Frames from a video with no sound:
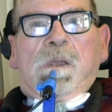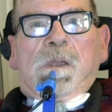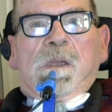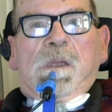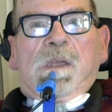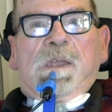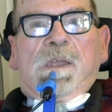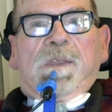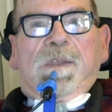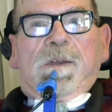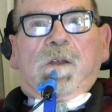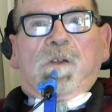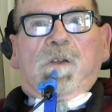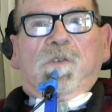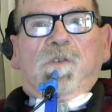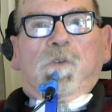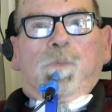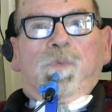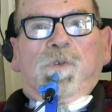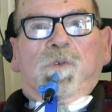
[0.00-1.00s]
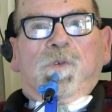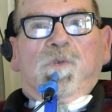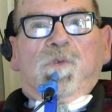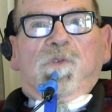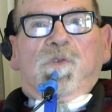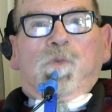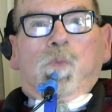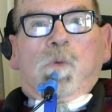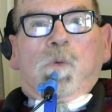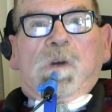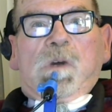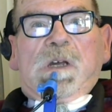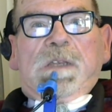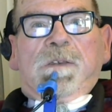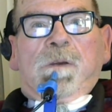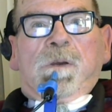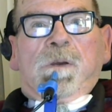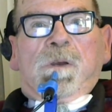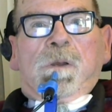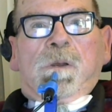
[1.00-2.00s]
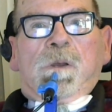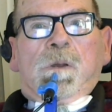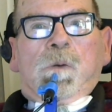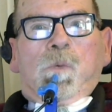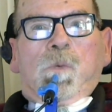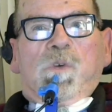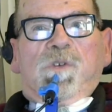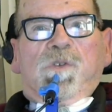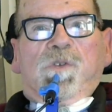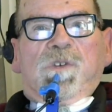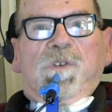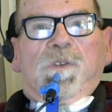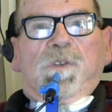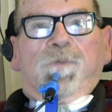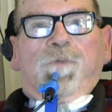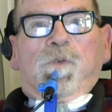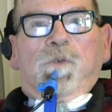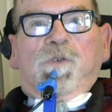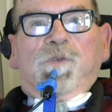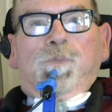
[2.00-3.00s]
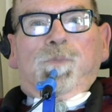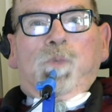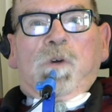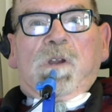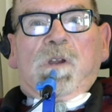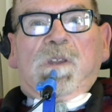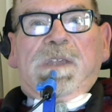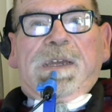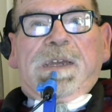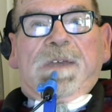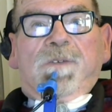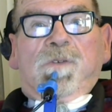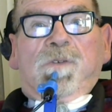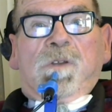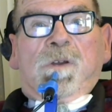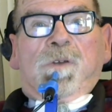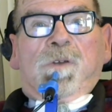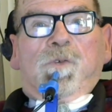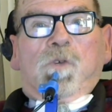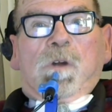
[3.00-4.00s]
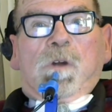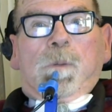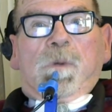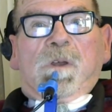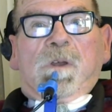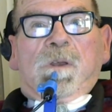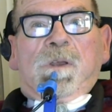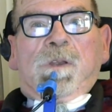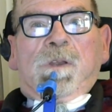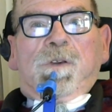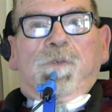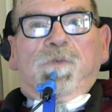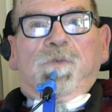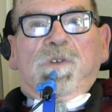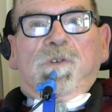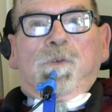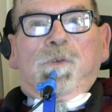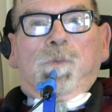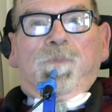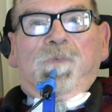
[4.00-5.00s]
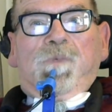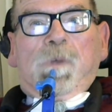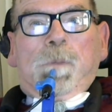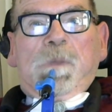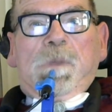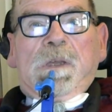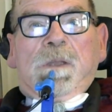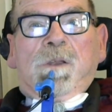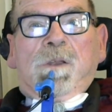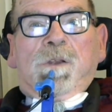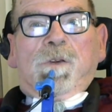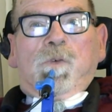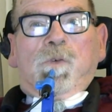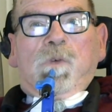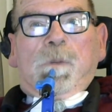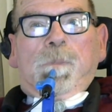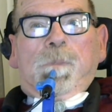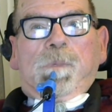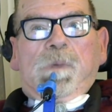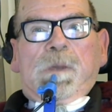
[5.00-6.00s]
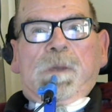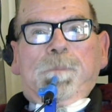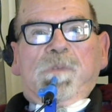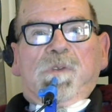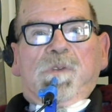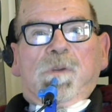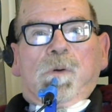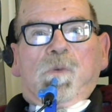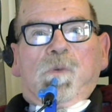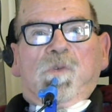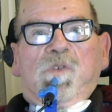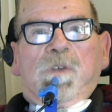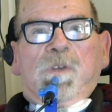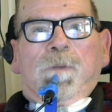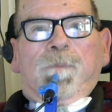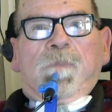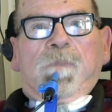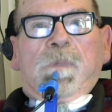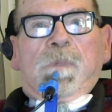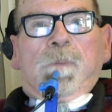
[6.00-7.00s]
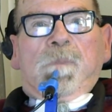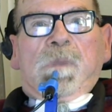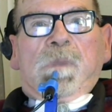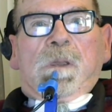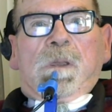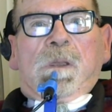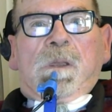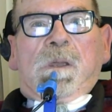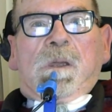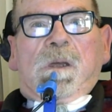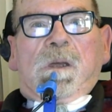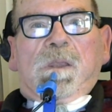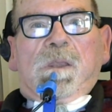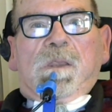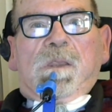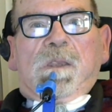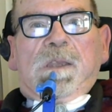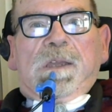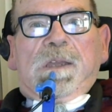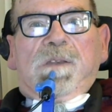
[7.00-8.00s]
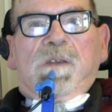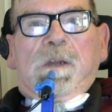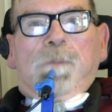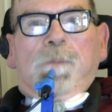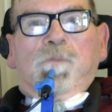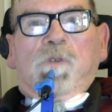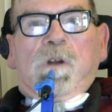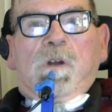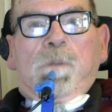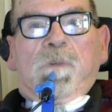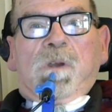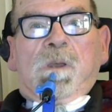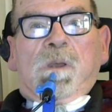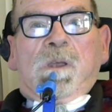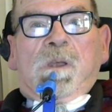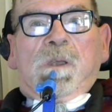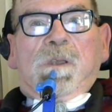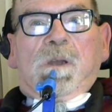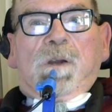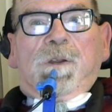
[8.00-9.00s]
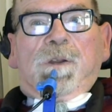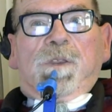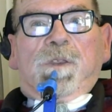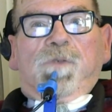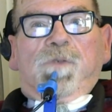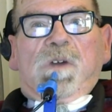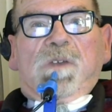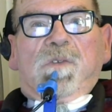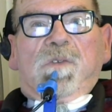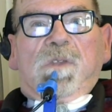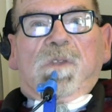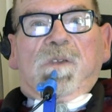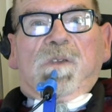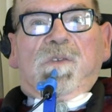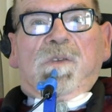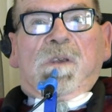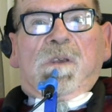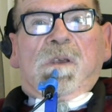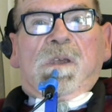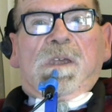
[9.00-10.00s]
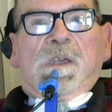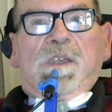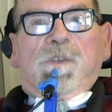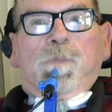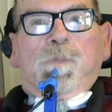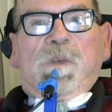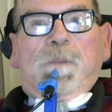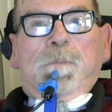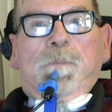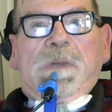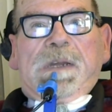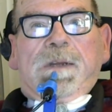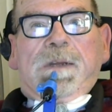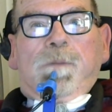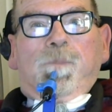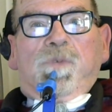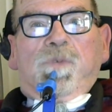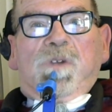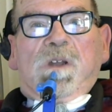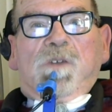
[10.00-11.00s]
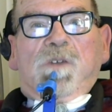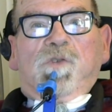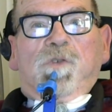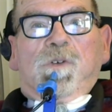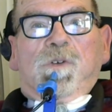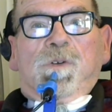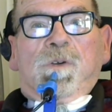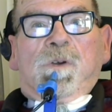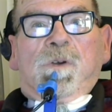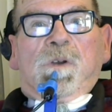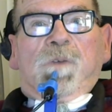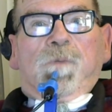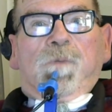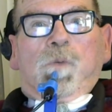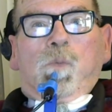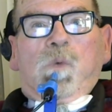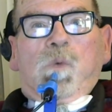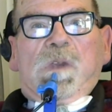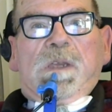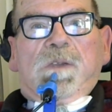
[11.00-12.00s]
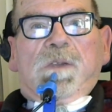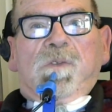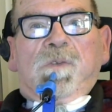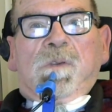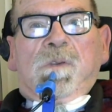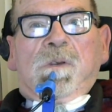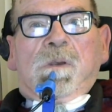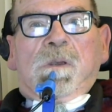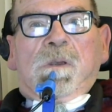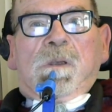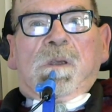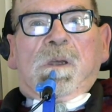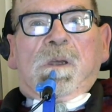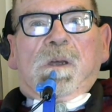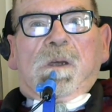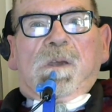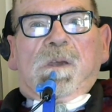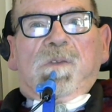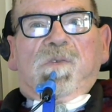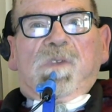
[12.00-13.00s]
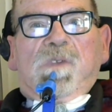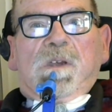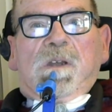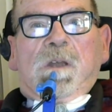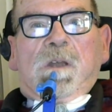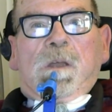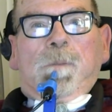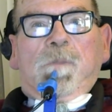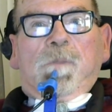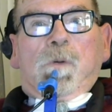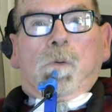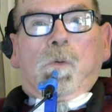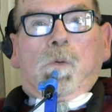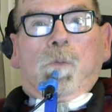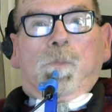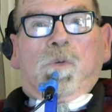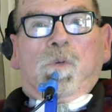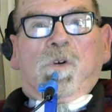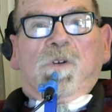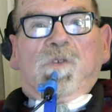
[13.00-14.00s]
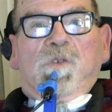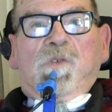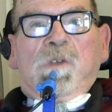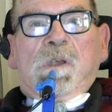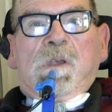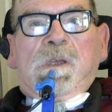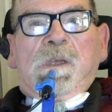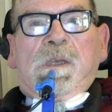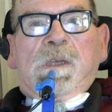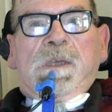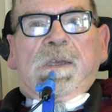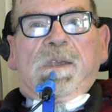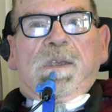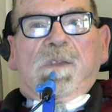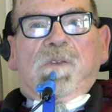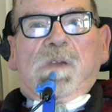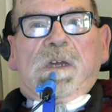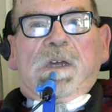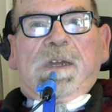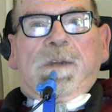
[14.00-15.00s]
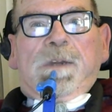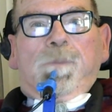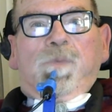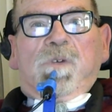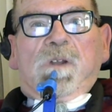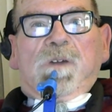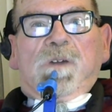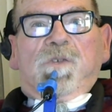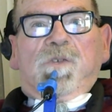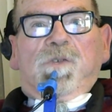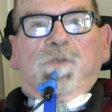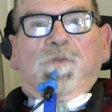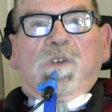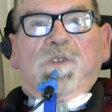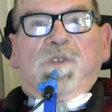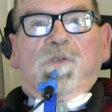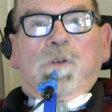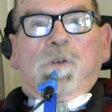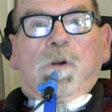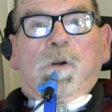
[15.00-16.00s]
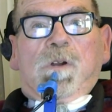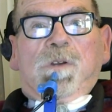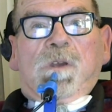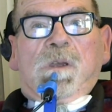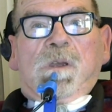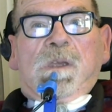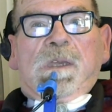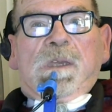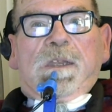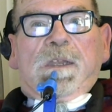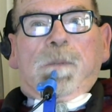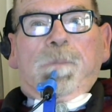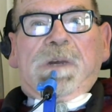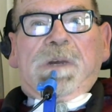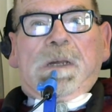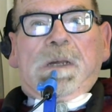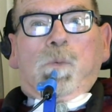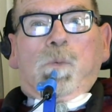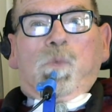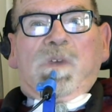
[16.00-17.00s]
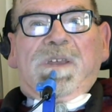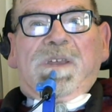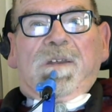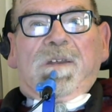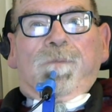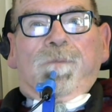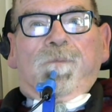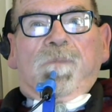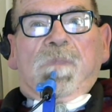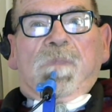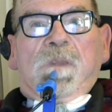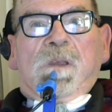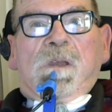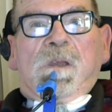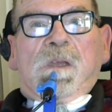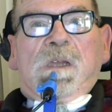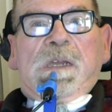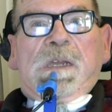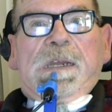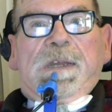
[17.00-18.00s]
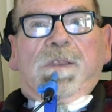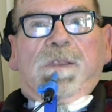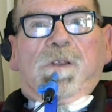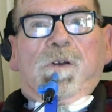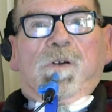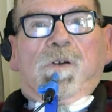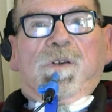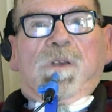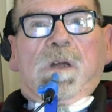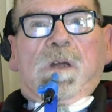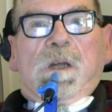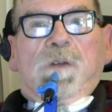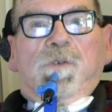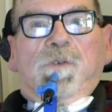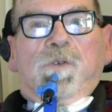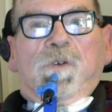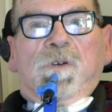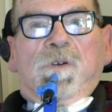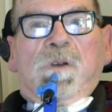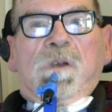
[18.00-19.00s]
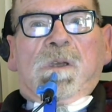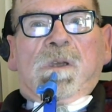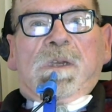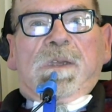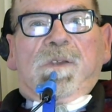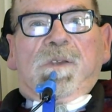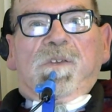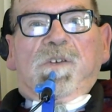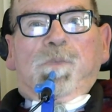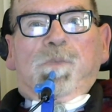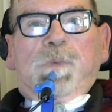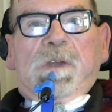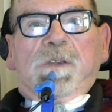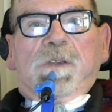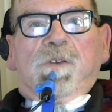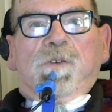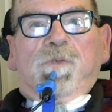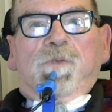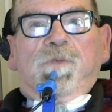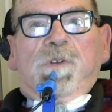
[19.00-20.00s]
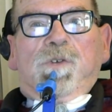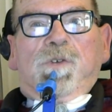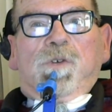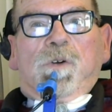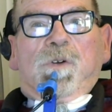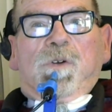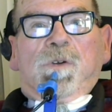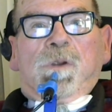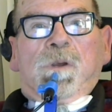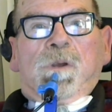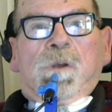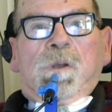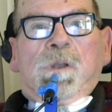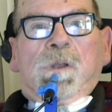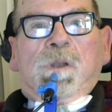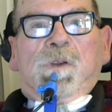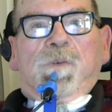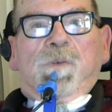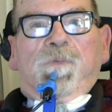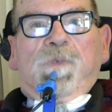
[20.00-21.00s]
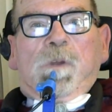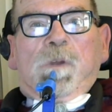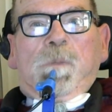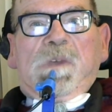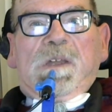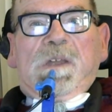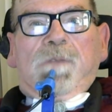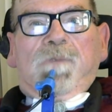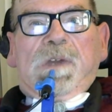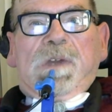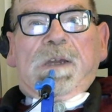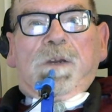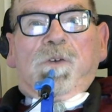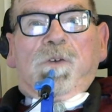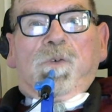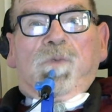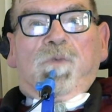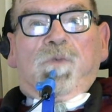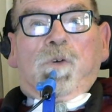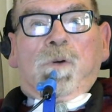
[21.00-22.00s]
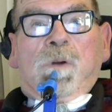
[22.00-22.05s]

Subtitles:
They also produced SWAT, which is the first broadcast drama to resume filming new episodes. The daytime drama Young and the Restless has been back in production for weeks. Sitcom Goldbergs is eyeing production restart in about a week, and The Good Doctor is expected to return to filming in Vancouver